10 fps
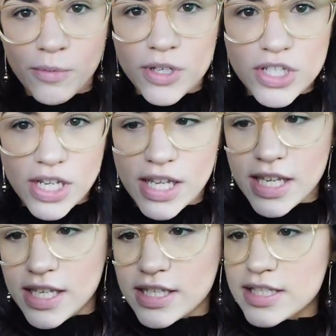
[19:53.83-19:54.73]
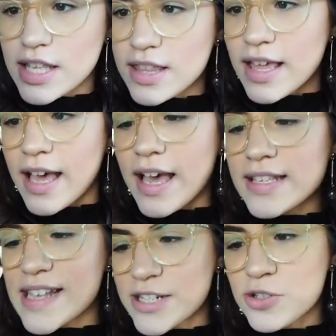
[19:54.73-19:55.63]
Which is the
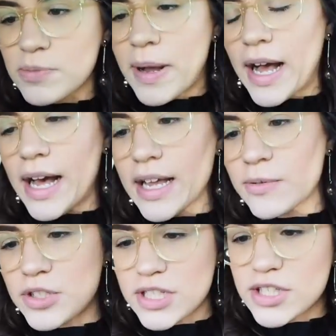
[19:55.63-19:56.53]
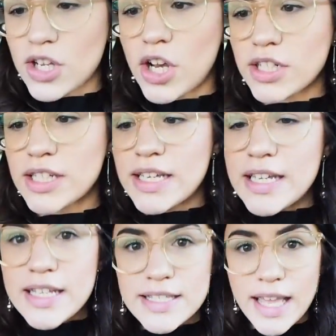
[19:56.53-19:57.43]
Central Park, which has got
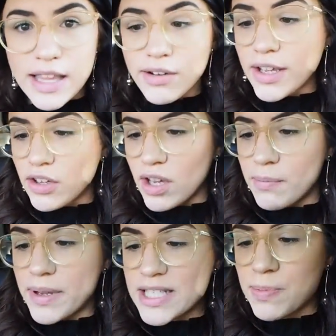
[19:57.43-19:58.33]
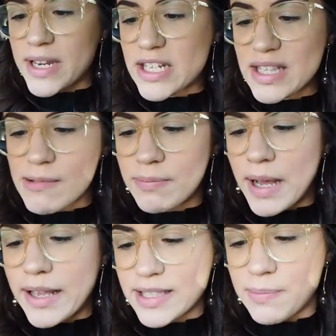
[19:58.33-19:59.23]
celery, cucumber, spinach, lemon,
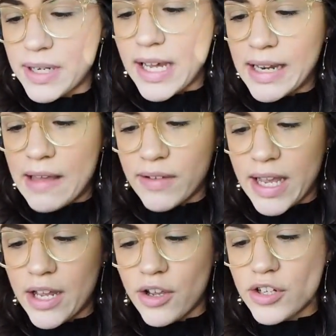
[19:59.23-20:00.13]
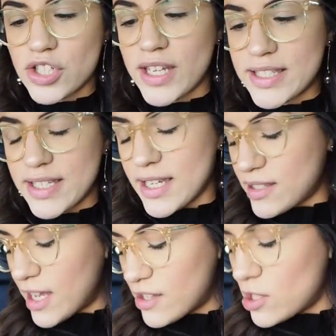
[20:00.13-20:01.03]
parsley, banana, avocado, chia seeds, and